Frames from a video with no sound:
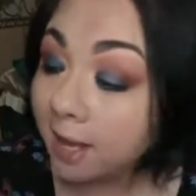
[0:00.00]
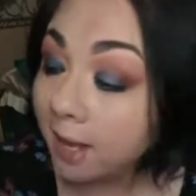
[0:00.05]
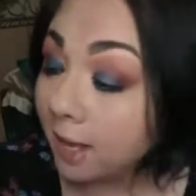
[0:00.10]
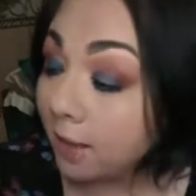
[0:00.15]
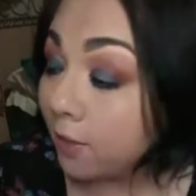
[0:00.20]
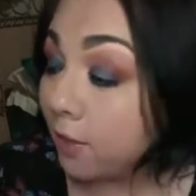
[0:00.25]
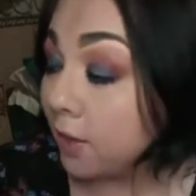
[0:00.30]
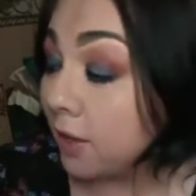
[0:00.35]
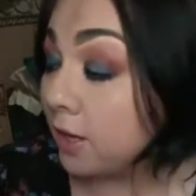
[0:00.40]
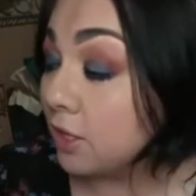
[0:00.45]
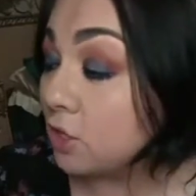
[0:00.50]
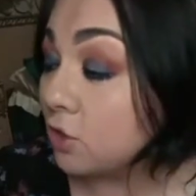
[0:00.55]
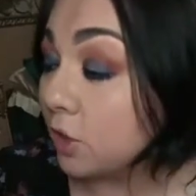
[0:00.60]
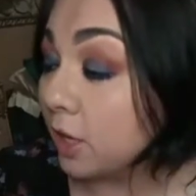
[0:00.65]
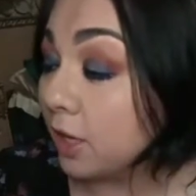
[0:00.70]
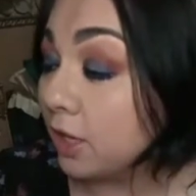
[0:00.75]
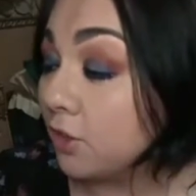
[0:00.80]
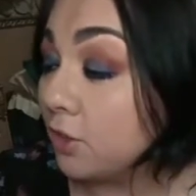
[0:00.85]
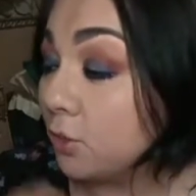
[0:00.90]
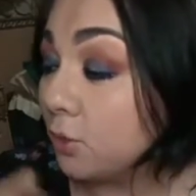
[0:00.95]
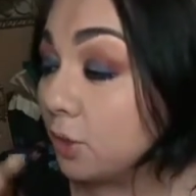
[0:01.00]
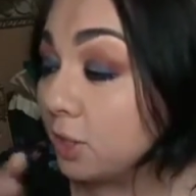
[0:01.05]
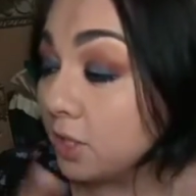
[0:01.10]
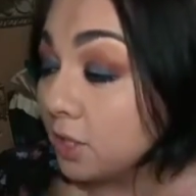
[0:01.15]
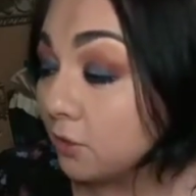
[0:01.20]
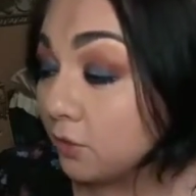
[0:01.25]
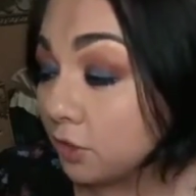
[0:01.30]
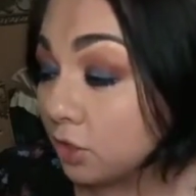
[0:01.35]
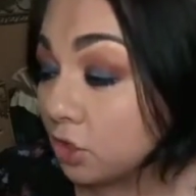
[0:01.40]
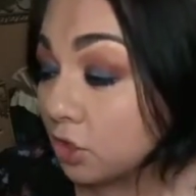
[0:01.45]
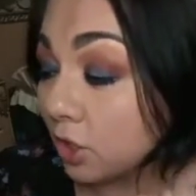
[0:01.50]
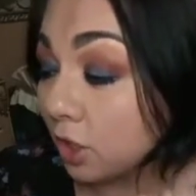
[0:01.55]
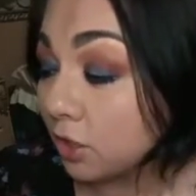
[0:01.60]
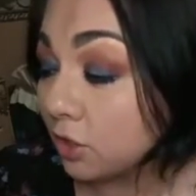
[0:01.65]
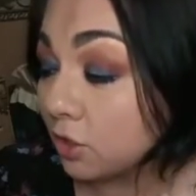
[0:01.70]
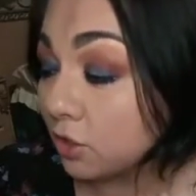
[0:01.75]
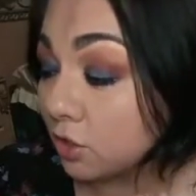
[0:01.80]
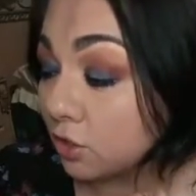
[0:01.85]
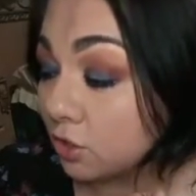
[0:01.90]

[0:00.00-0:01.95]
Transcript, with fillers: Then I tried three different chargers